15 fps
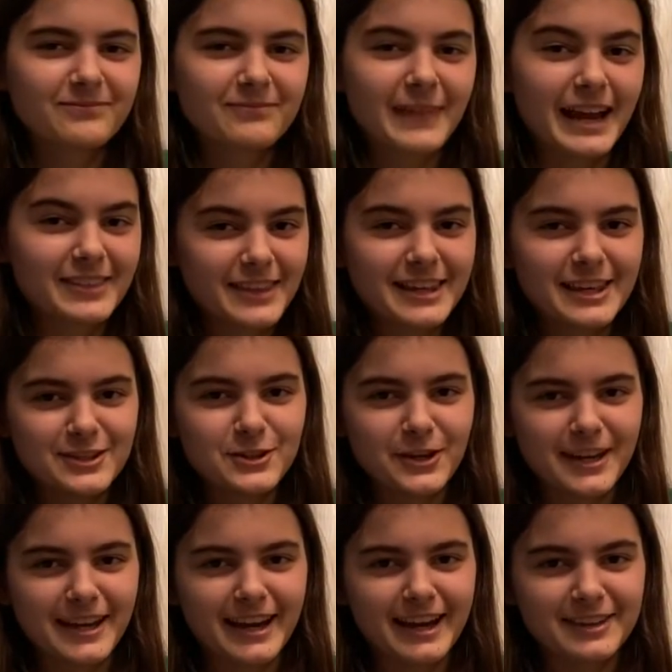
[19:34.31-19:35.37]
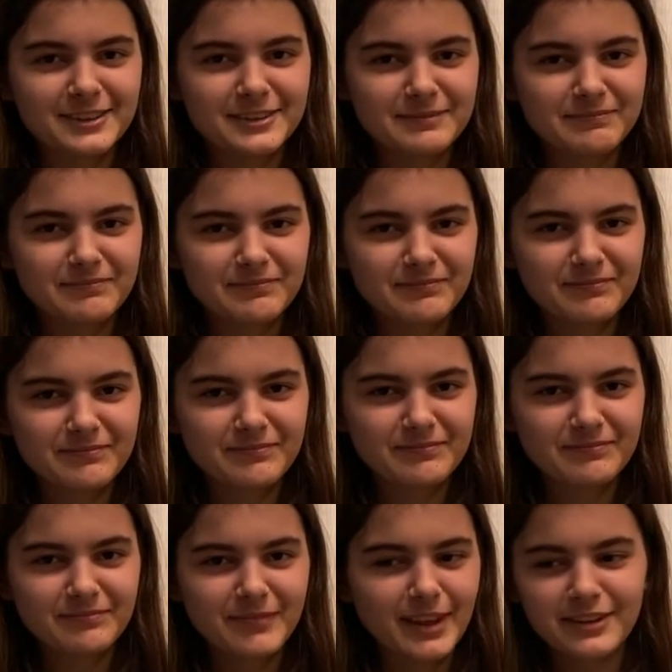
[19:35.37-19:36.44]
I think he took it, guys.
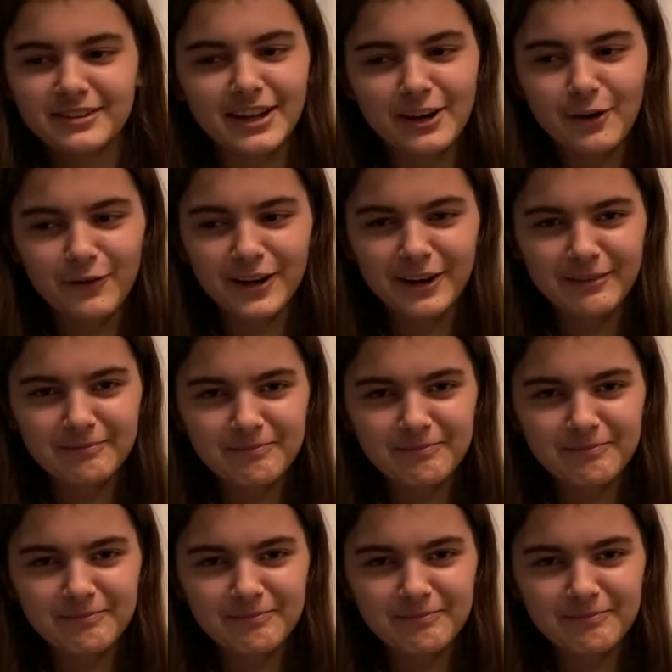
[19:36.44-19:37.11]
Because it's not over here.